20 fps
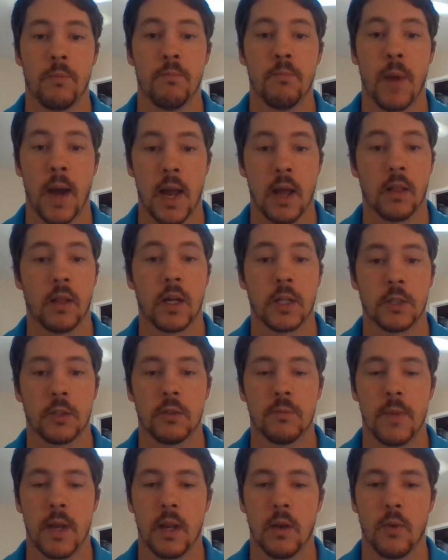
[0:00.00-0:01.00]

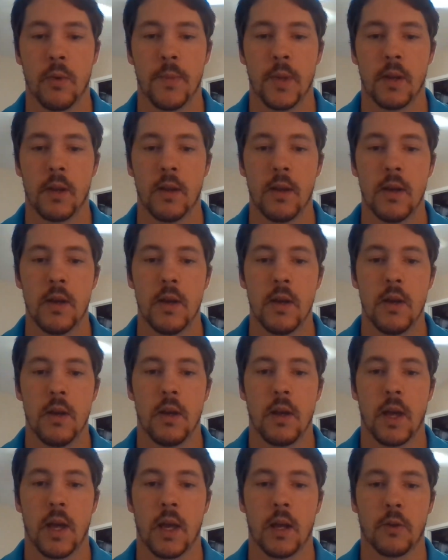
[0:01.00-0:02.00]
biological men and women,
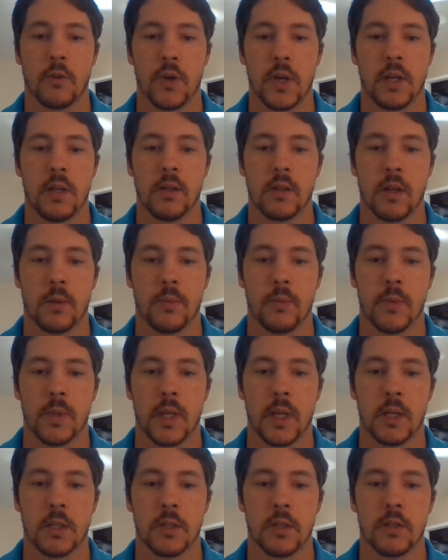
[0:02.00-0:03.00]
and creatine
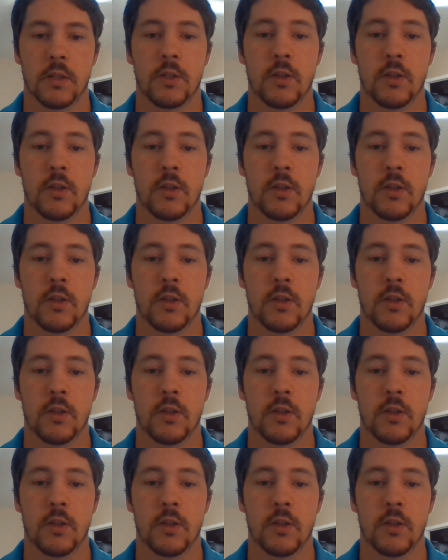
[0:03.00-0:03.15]
supplementation.